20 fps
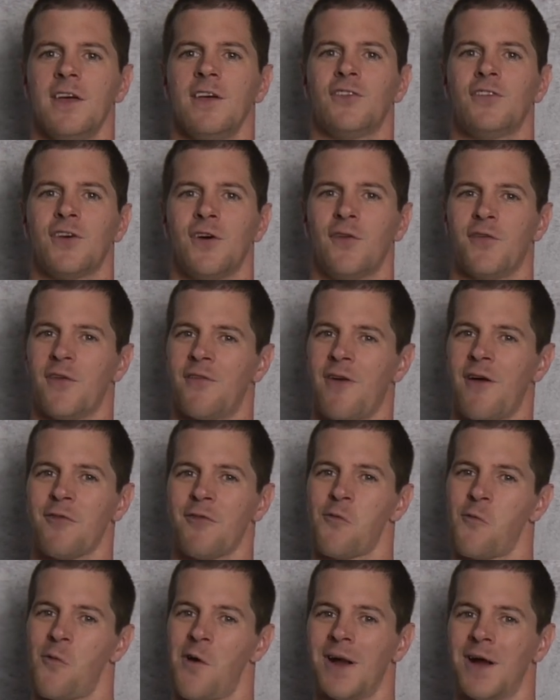So if you've
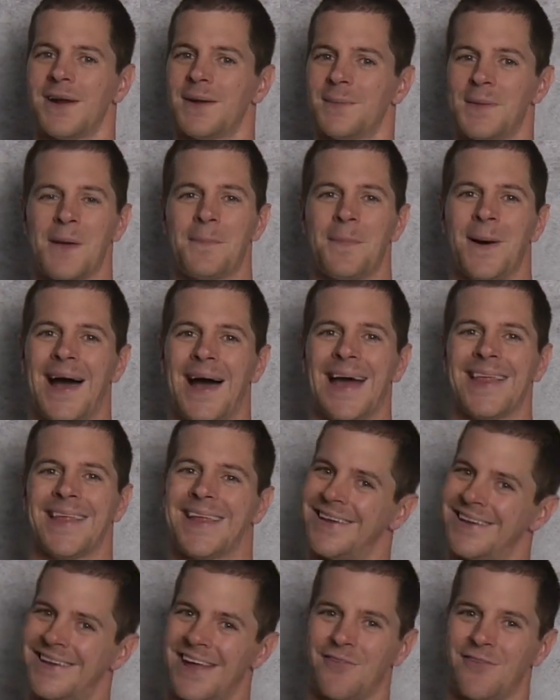ever wanted to be a
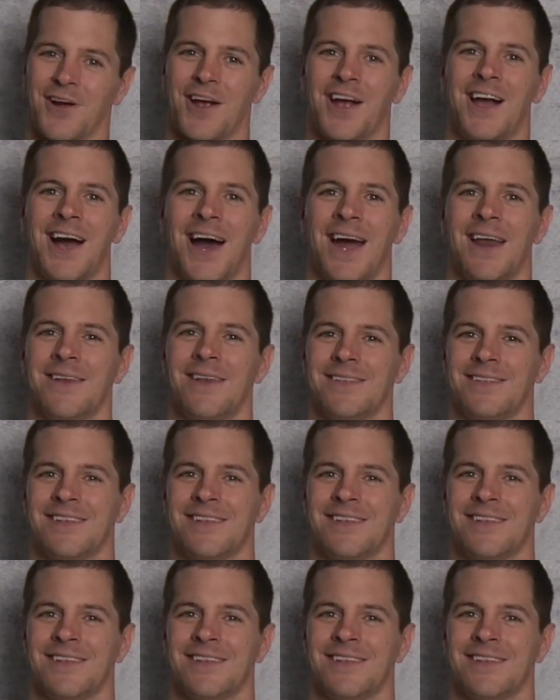pilot and never got it,